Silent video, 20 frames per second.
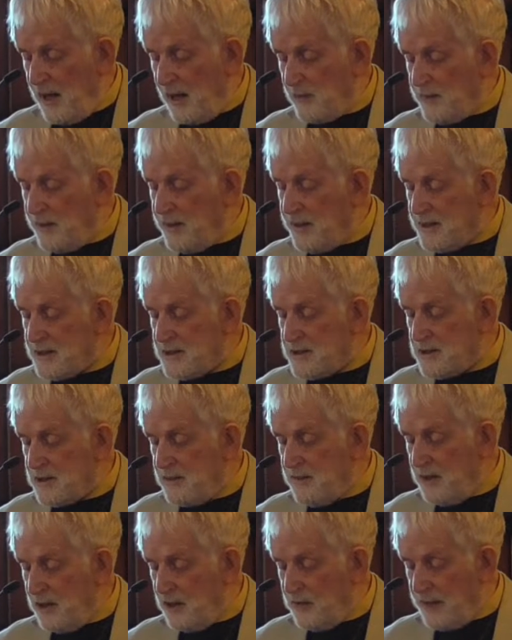And we get
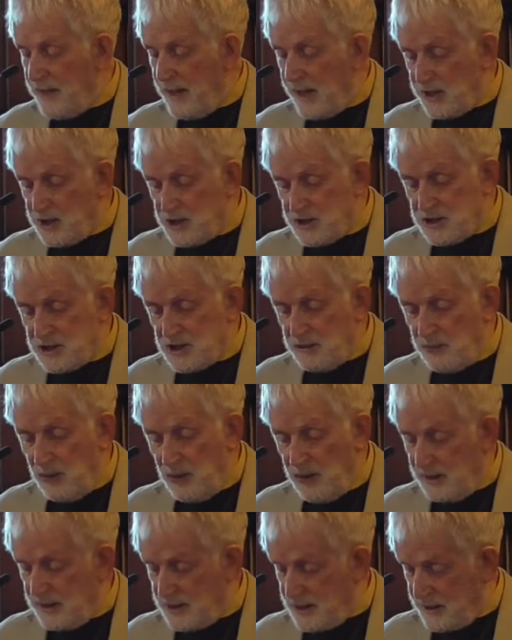similar reactions to
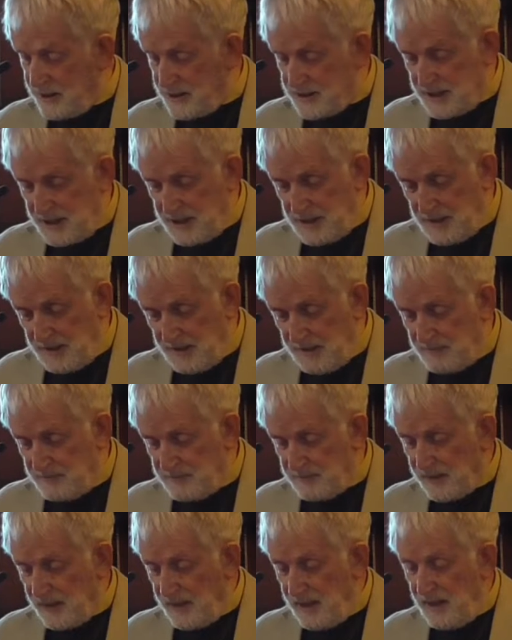politics here.
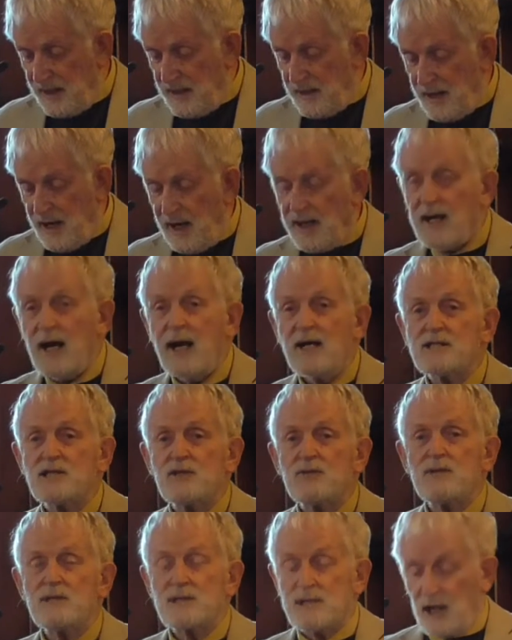And as
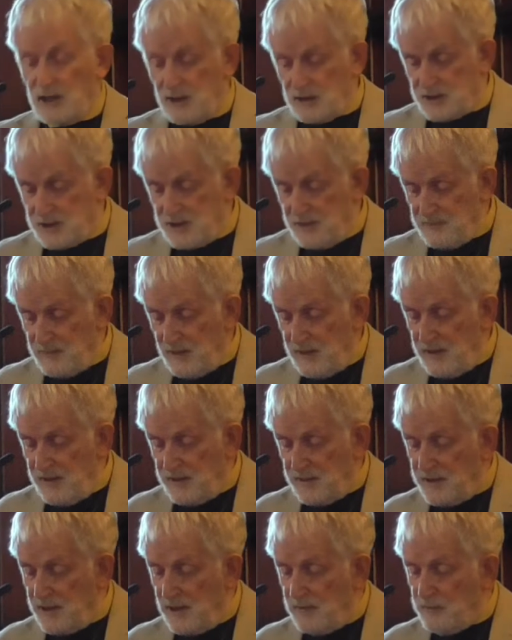a result,
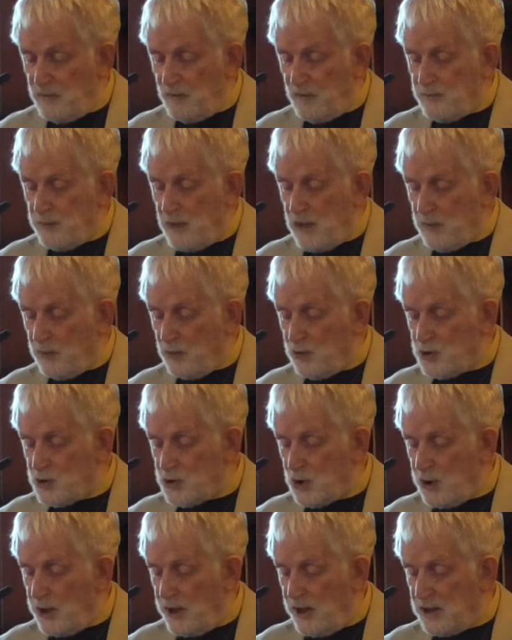the number of people who
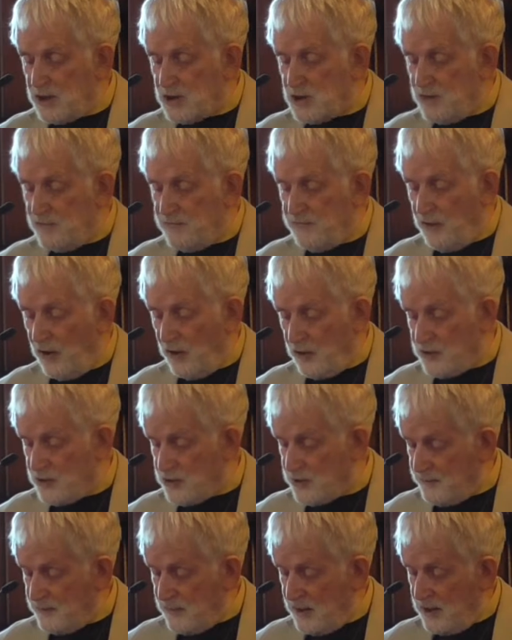turn out to
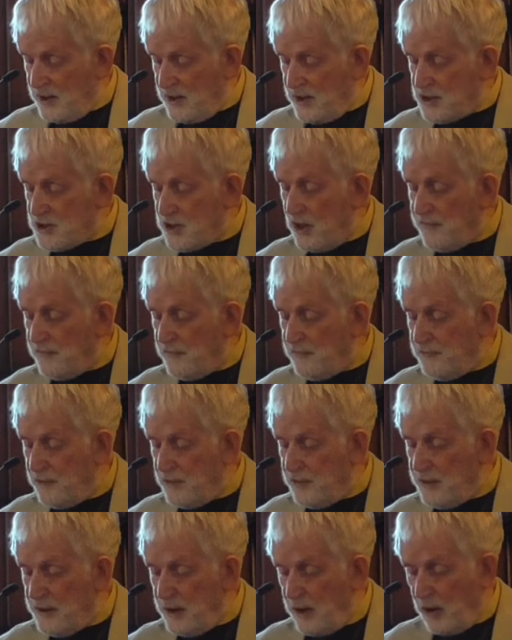vote is often
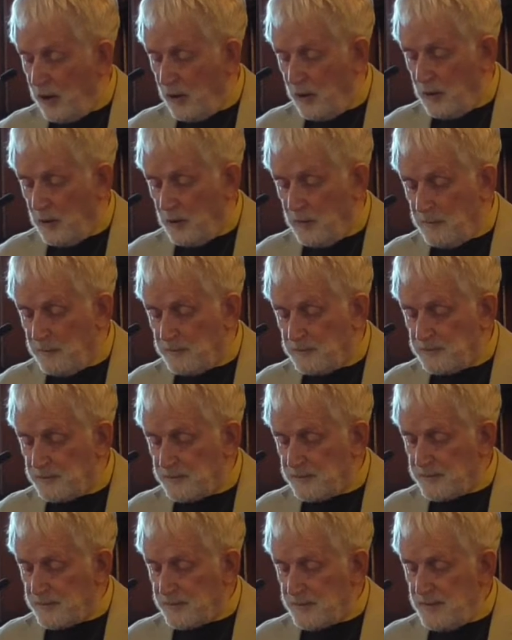very low.
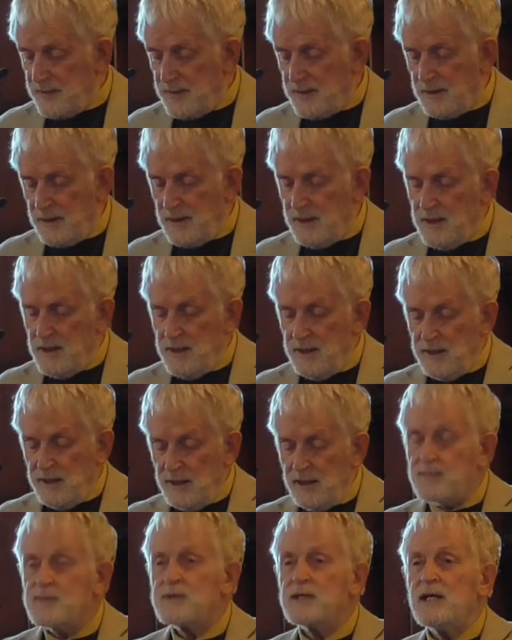
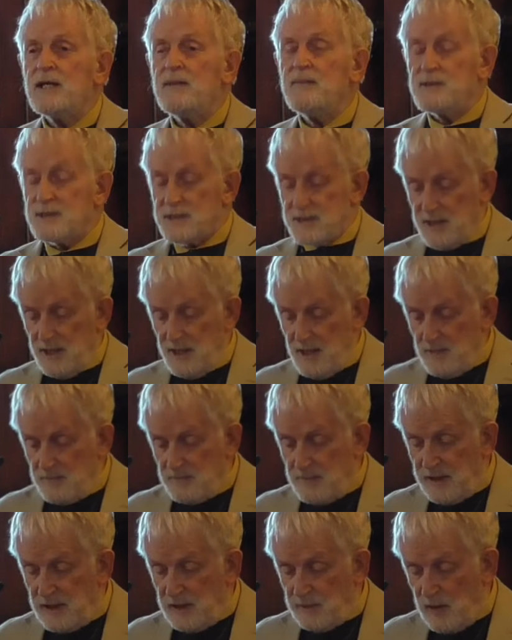It seems
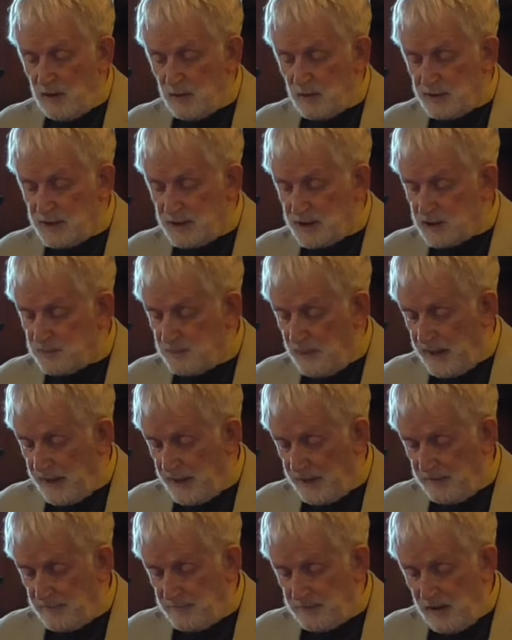many people
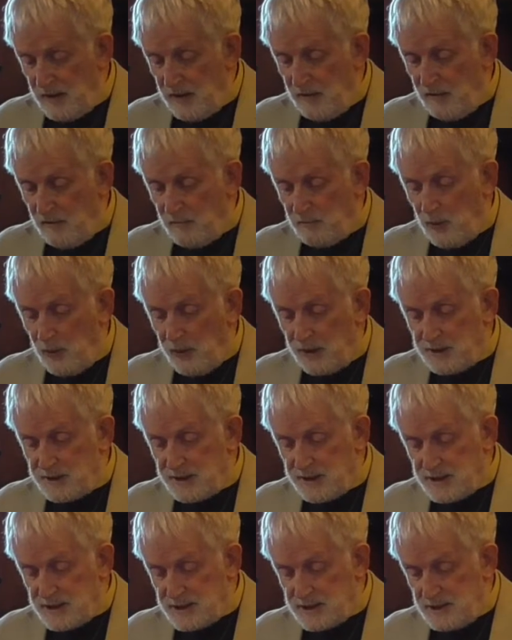despair of
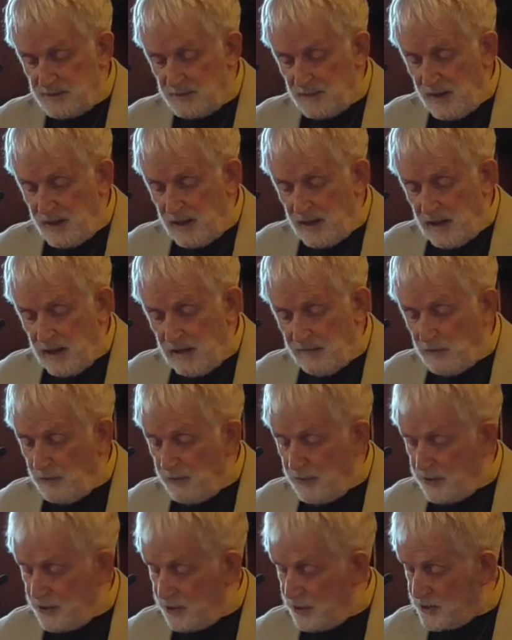politics ever
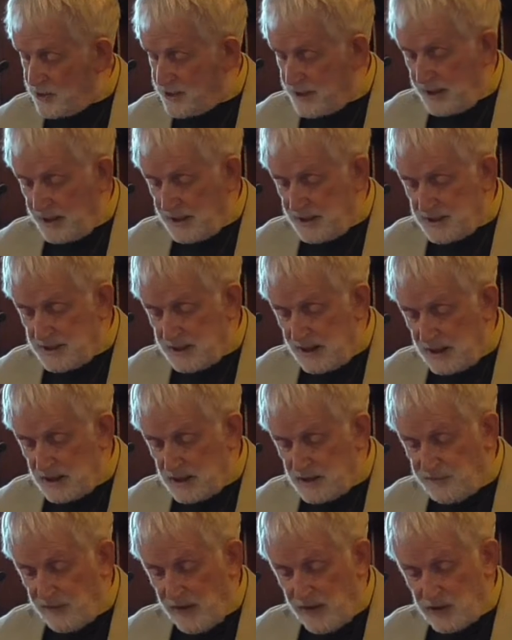producing a
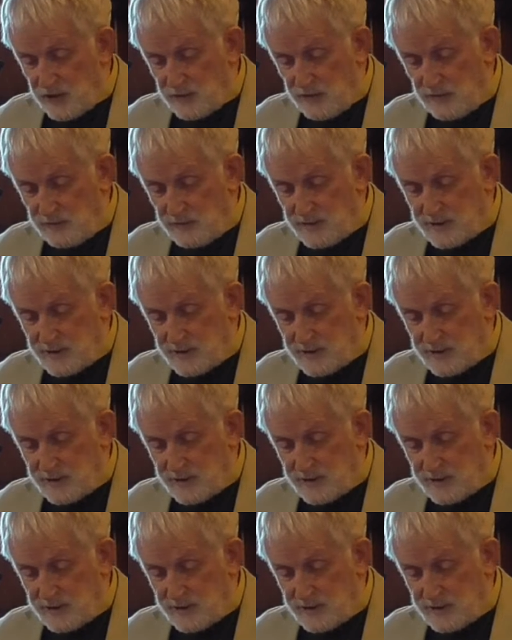satisfactory